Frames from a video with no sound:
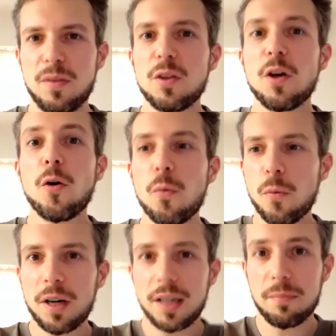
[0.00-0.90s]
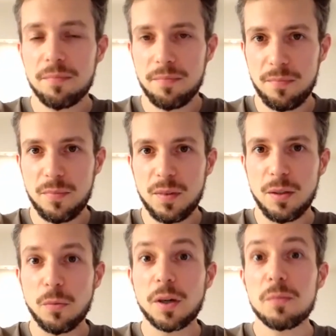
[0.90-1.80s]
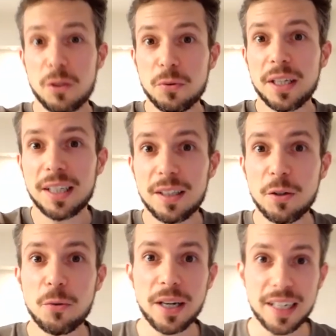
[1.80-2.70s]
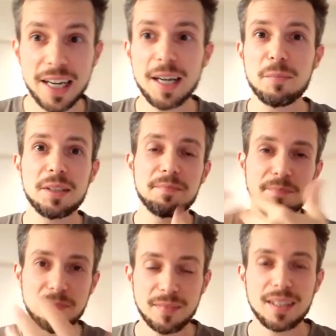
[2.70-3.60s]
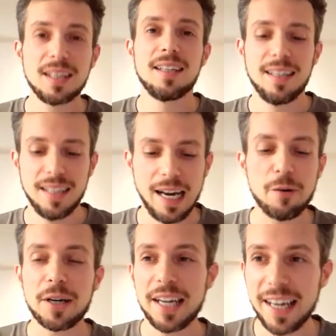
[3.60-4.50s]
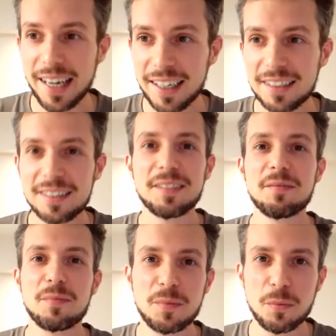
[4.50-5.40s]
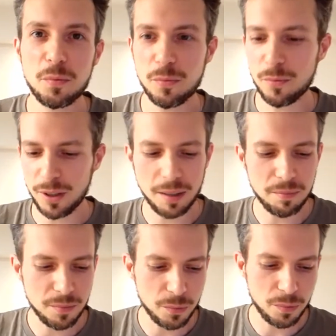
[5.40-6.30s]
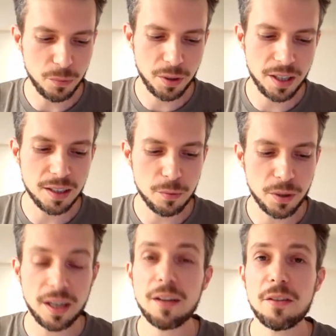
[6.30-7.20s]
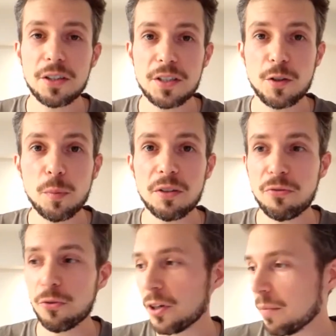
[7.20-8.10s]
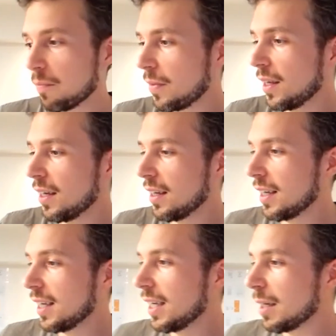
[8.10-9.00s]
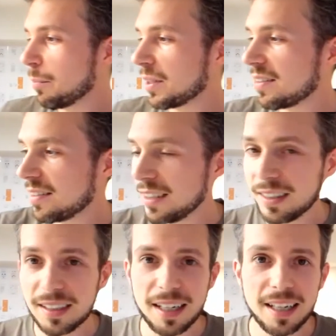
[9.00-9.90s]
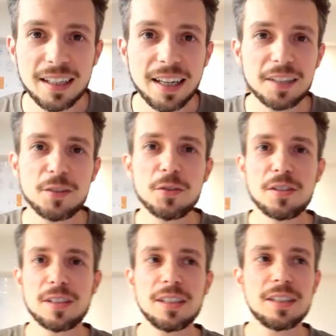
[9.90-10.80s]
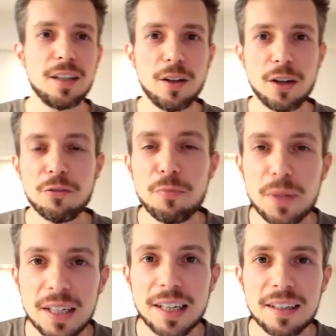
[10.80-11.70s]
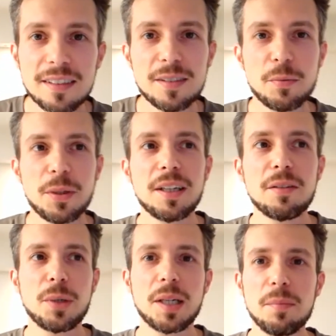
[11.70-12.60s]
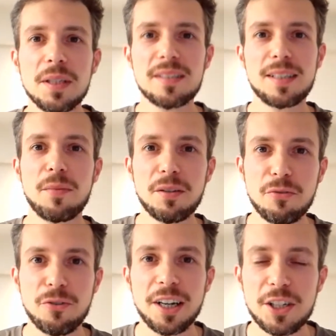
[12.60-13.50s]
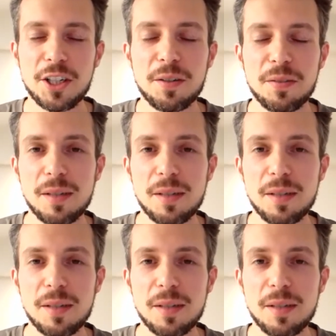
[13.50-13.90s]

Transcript: know what I'm doing and who I am and how I act and what others know me for. But still, I like to start a lot of meetings when I meet someone fresh.